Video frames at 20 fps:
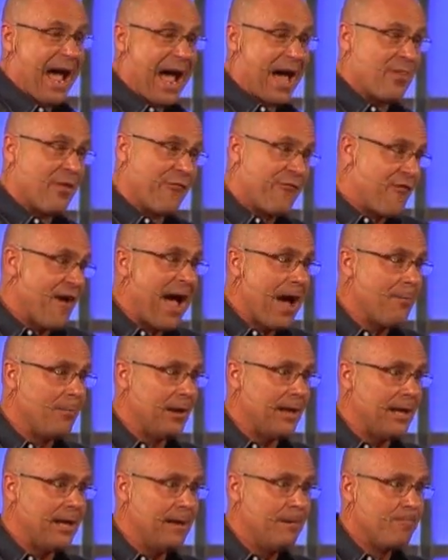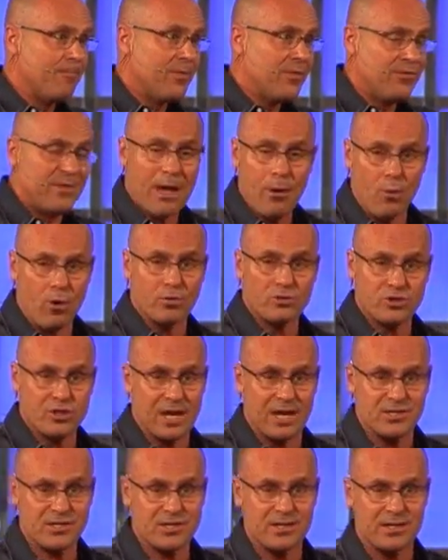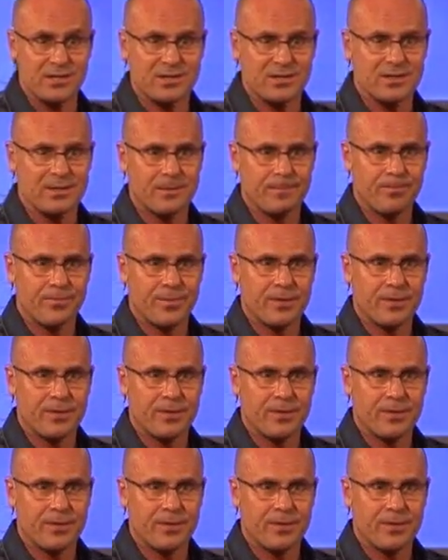And the family, they want justice.